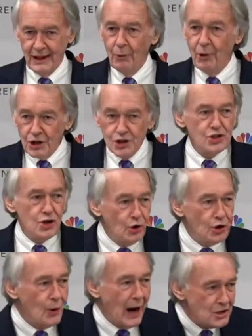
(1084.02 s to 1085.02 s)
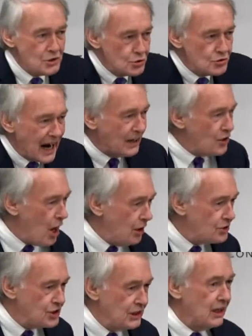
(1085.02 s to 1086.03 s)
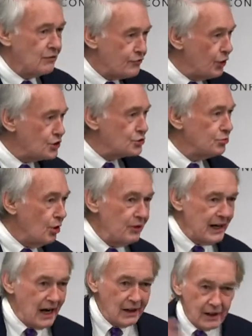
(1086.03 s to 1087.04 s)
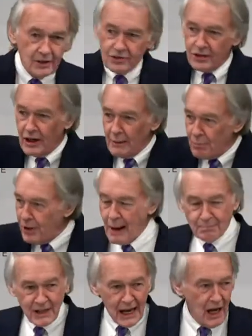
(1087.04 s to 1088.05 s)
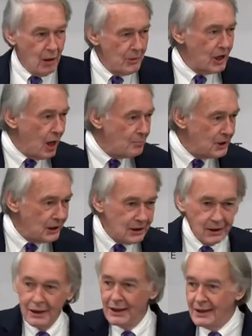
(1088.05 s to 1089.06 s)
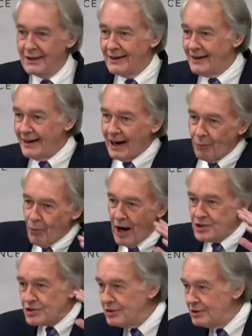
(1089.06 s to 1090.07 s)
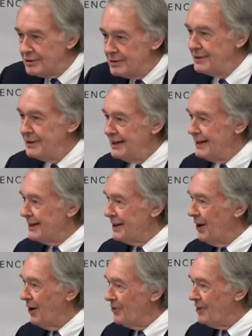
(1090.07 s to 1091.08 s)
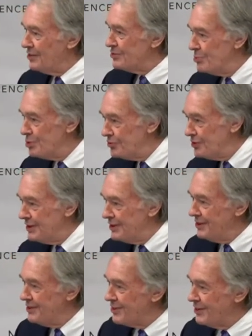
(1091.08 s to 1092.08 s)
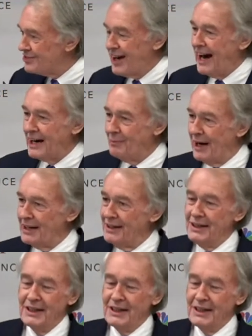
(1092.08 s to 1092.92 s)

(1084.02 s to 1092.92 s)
I want to show you our new technology here, virtual reality. So they pop the helmet on me, and I'm watching, you know, these movies inside of my